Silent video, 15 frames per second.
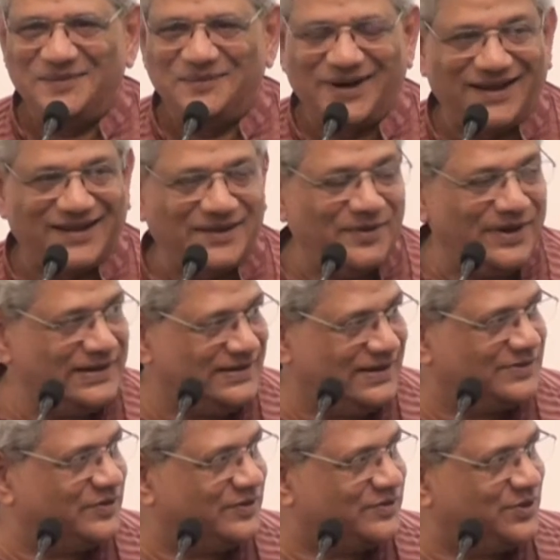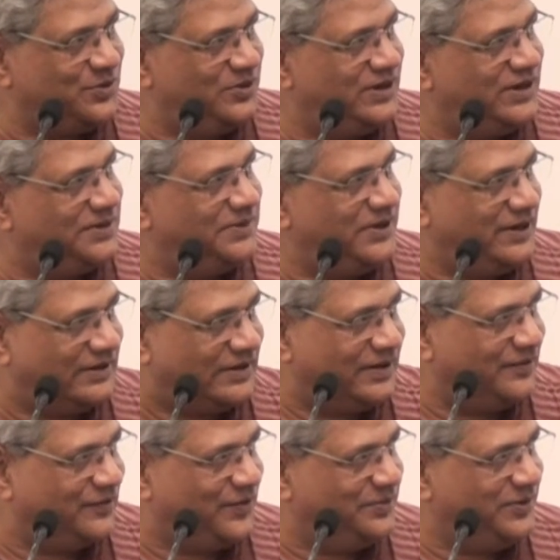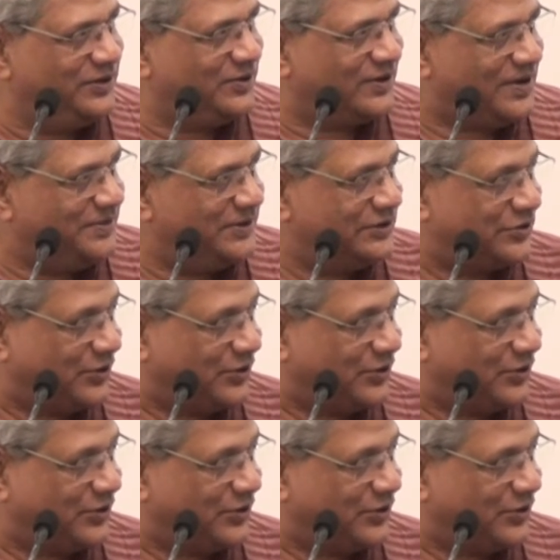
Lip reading: But otherwise, this was too intimidating for me to come and